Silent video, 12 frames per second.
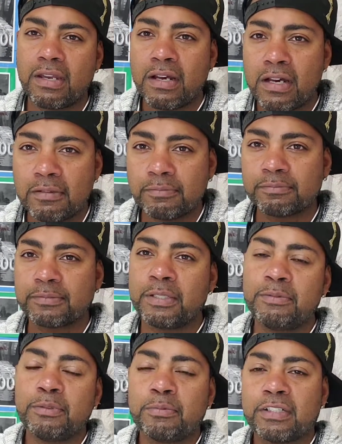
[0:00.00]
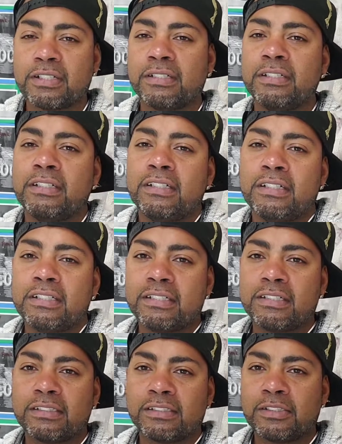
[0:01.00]
I'm doing pretty good.
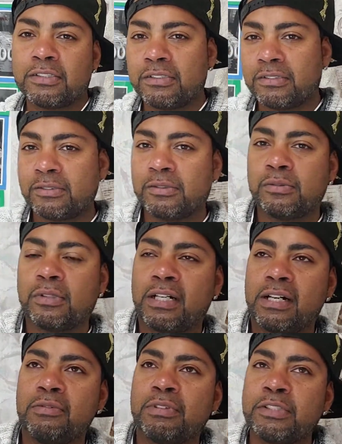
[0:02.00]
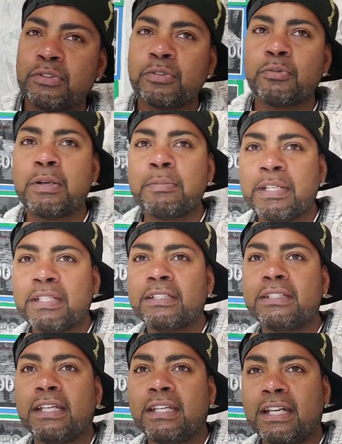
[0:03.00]
So I was doing one meal a
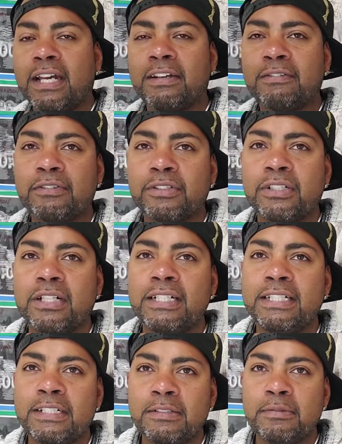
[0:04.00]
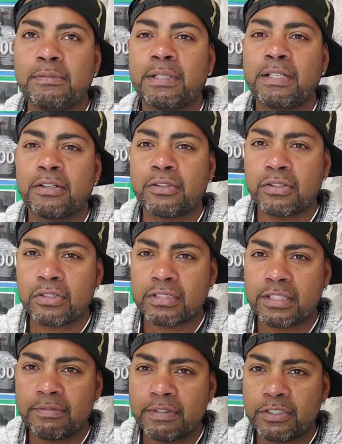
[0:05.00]
day after I did my other
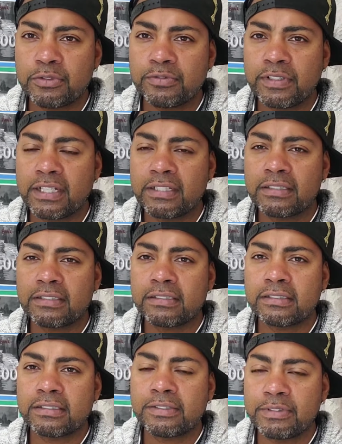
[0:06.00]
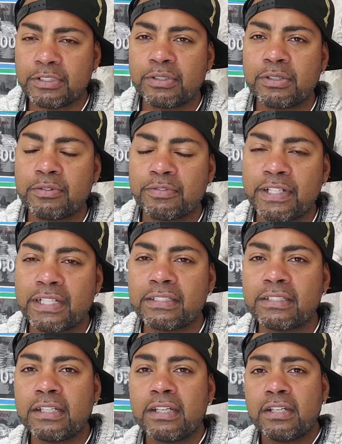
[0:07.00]
72-hour
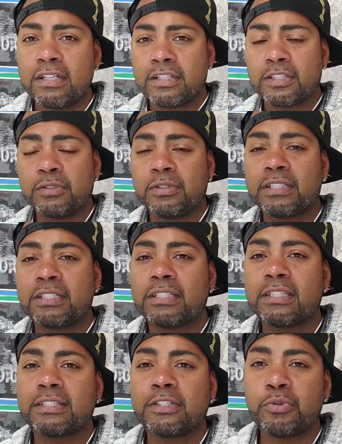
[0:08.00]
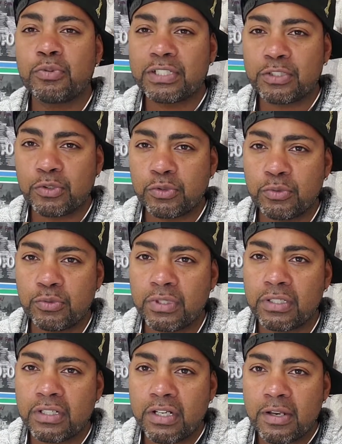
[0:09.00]
fast. So this is going
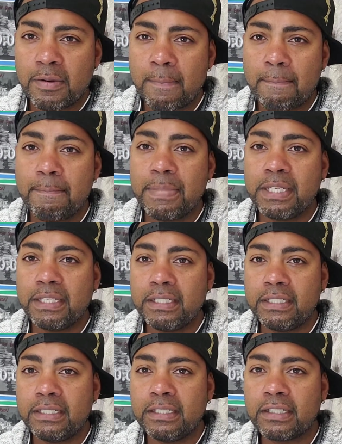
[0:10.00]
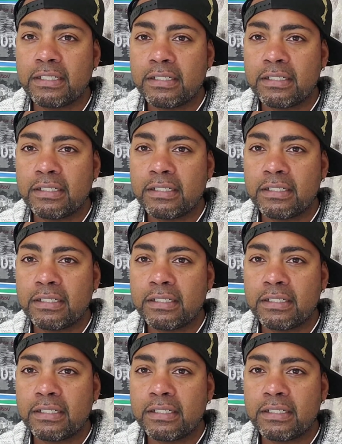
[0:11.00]
to be.